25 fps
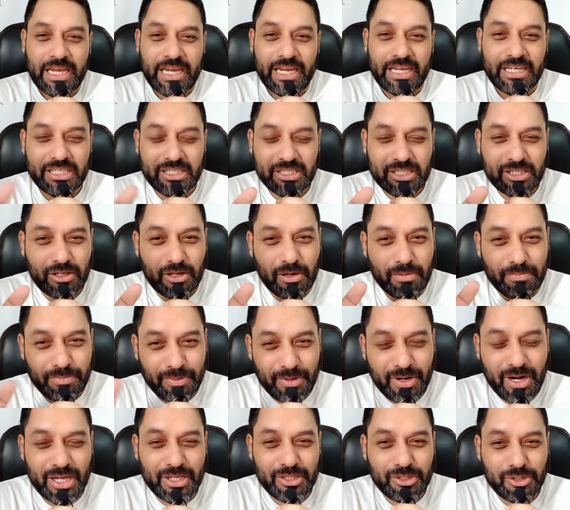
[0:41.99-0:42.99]
It is
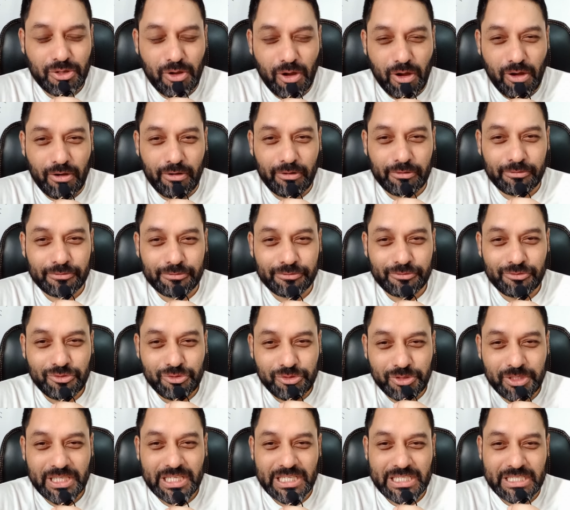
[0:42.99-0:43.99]
comprised of
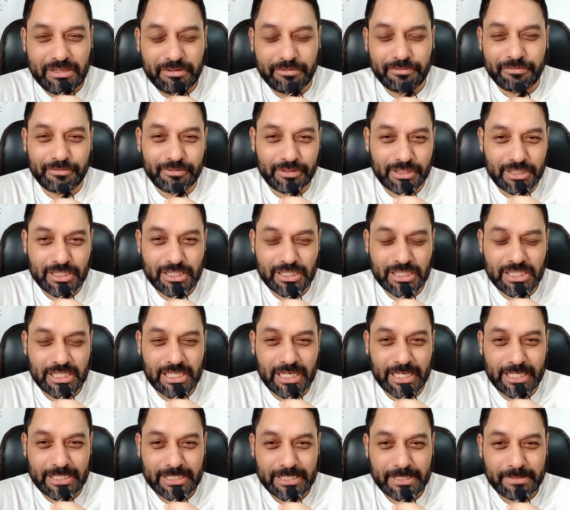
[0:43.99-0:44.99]
three different
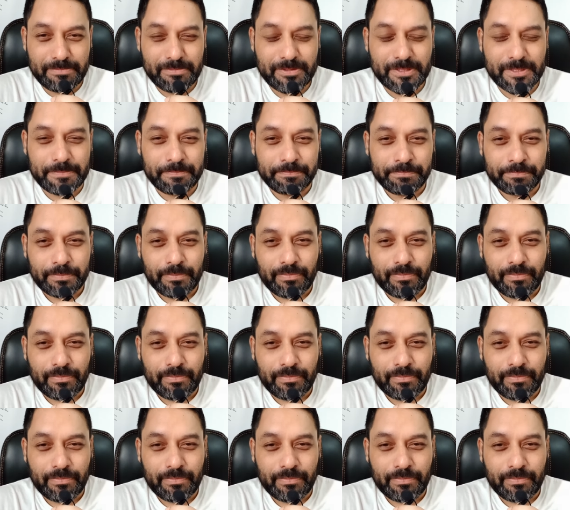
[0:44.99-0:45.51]
items.